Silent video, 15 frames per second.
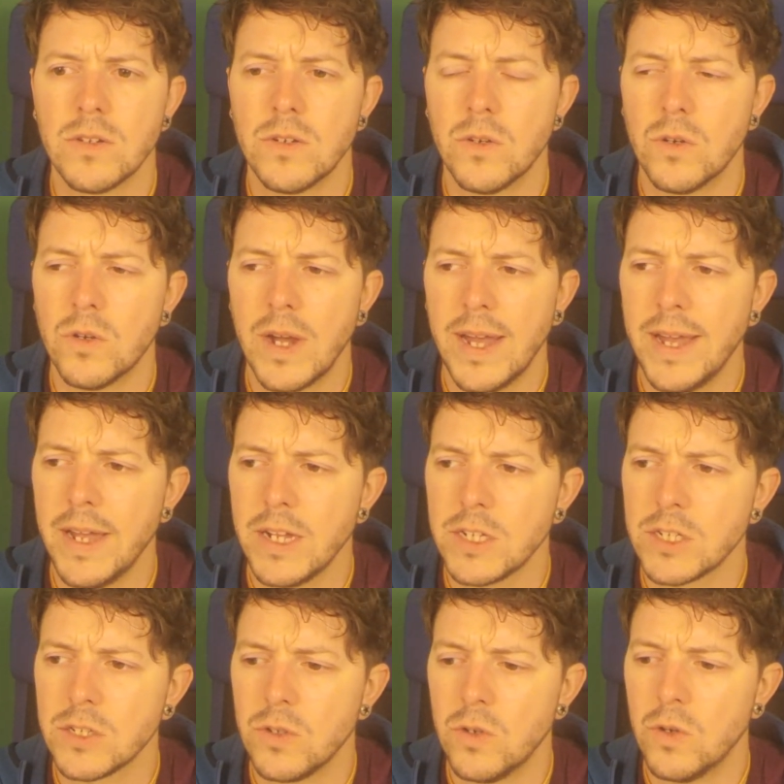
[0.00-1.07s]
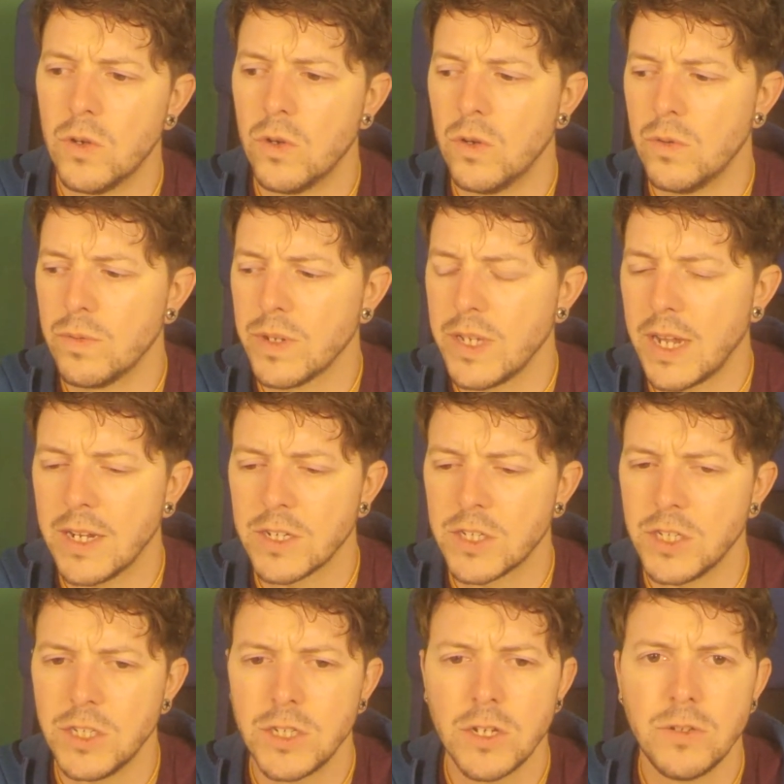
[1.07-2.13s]
or X or
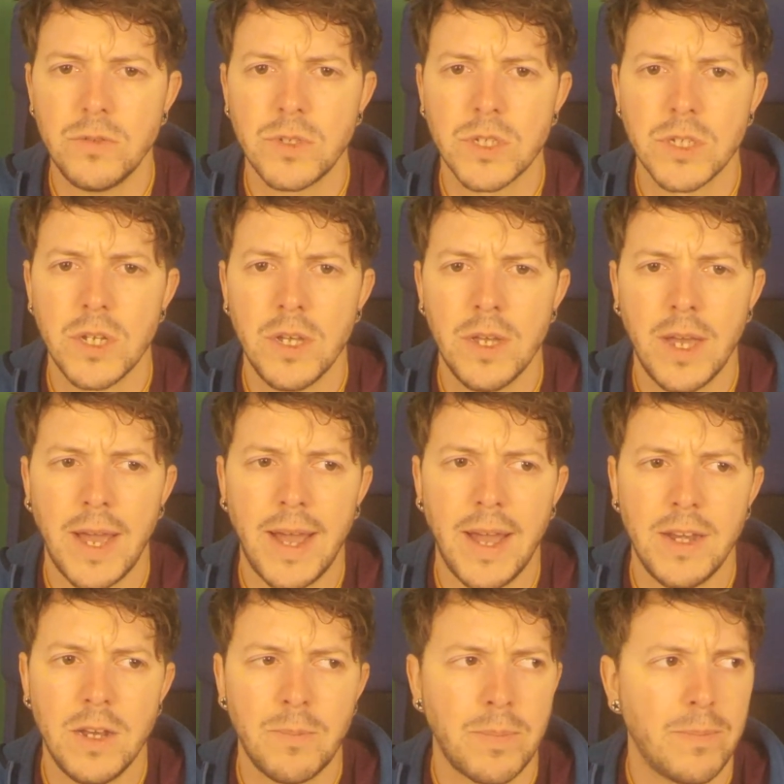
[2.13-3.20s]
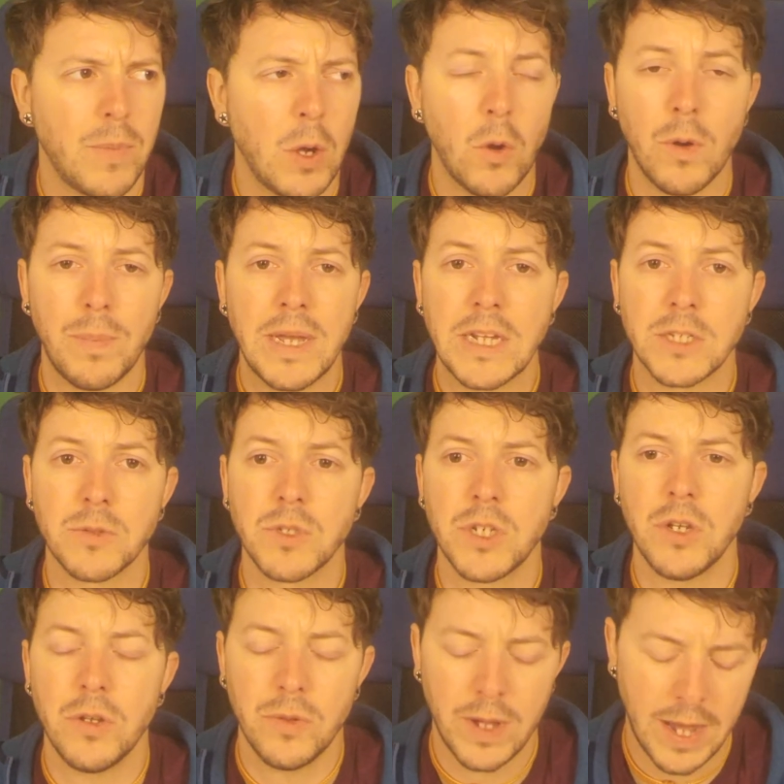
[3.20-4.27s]
Galaxy Note and or a Pixel
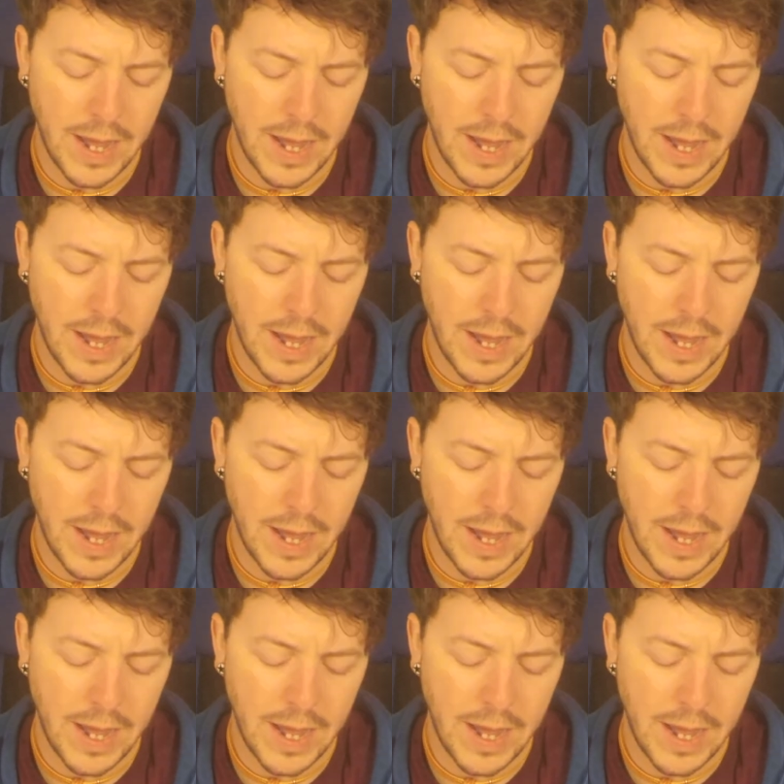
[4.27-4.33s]
two,